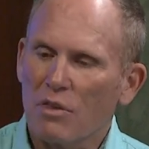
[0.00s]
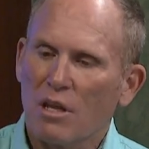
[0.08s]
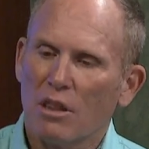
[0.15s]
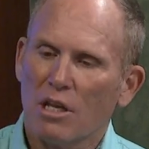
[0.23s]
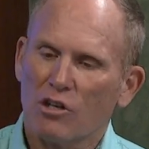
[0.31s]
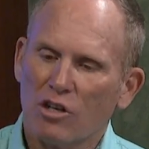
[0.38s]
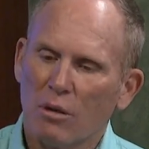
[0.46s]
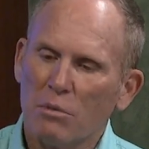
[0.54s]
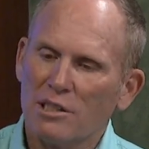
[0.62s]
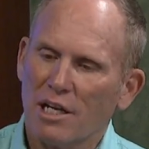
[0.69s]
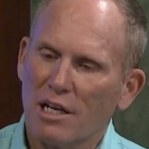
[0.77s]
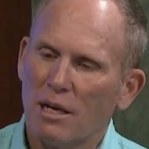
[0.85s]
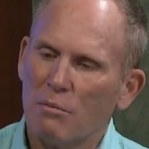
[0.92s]
The troubles
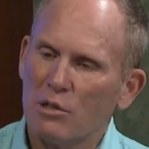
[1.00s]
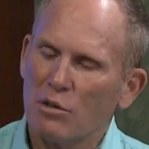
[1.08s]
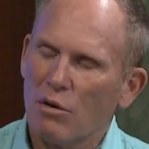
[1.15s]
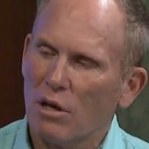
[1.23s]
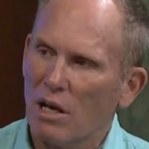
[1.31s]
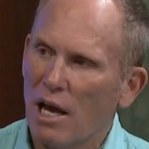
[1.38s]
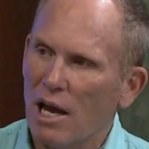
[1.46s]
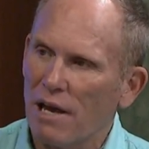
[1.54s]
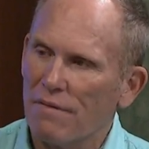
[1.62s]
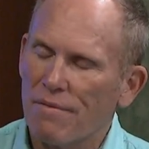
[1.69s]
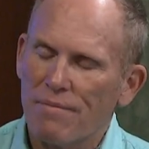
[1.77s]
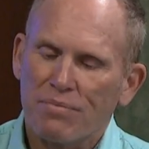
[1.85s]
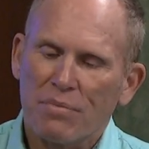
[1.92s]
that come into our
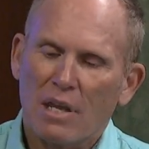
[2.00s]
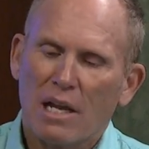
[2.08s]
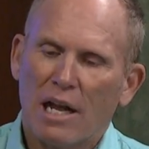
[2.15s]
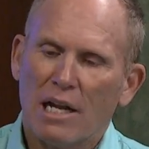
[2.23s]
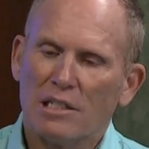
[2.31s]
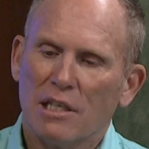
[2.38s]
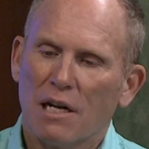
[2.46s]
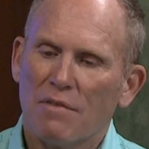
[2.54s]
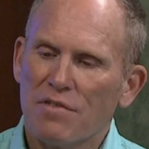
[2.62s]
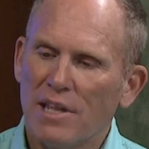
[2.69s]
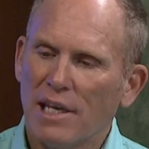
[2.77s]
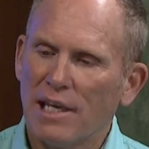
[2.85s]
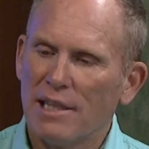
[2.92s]
life, instead of
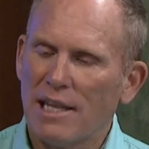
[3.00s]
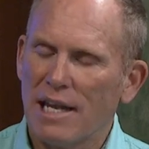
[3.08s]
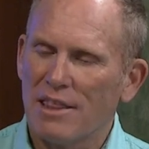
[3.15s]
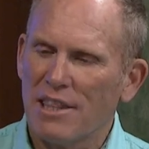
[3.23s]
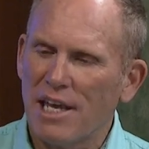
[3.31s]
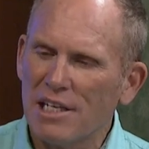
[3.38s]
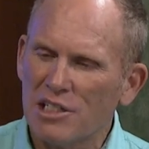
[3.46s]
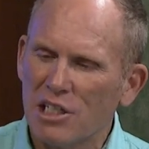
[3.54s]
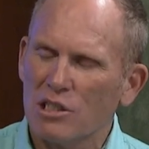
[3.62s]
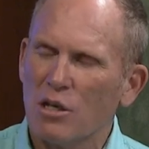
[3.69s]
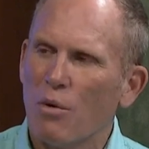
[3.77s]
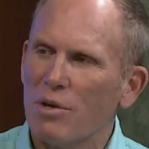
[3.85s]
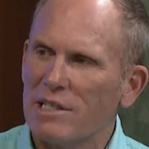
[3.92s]
thinking that things
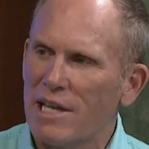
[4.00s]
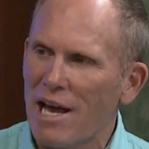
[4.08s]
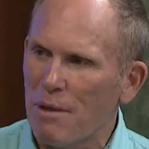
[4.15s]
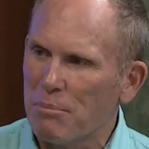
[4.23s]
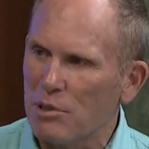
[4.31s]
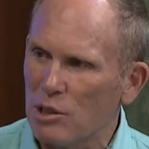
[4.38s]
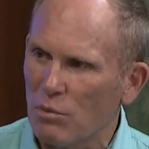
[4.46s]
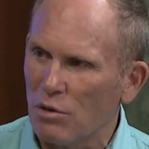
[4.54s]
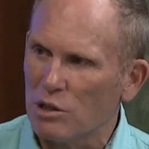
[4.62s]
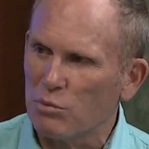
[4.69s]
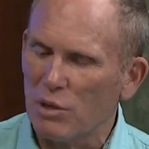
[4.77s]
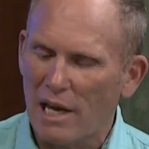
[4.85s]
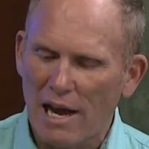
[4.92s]
just always happen to
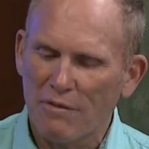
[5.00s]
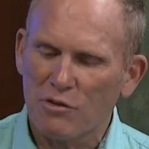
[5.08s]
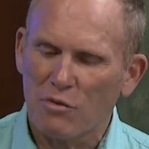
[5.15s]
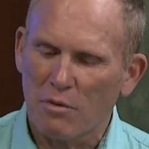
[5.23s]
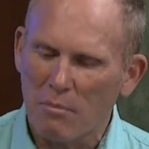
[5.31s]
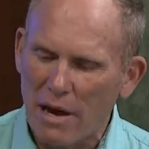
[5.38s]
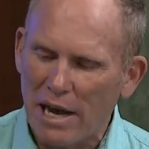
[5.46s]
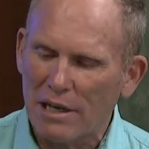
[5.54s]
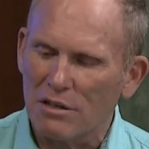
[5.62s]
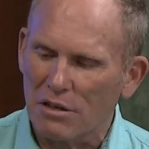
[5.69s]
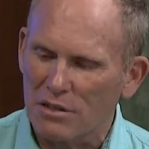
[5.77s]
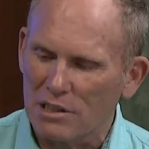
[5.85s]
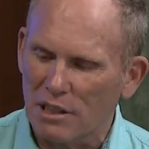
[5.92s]
us, we have to remind
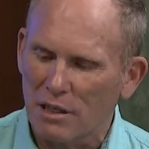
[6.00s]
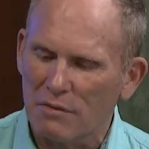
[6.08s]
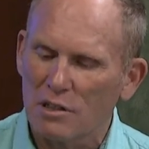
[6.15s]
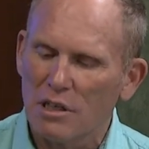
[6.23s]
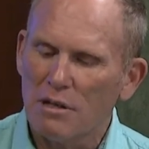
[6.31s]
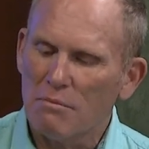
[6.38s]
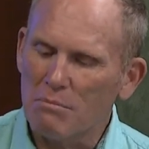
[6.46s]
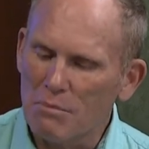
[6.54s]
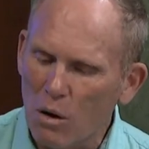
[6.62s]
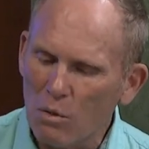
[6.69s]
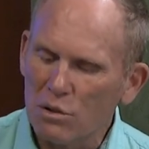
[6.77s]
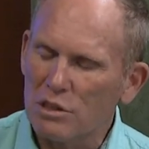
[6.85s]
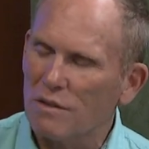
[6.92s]
ourselves
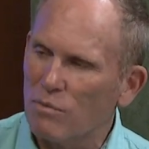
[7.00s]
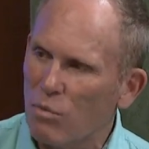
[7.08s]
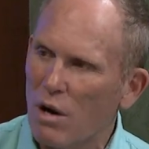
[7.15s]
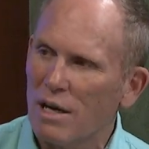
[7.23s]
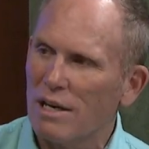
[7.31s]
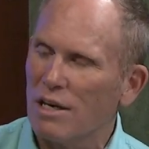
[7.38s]
most of what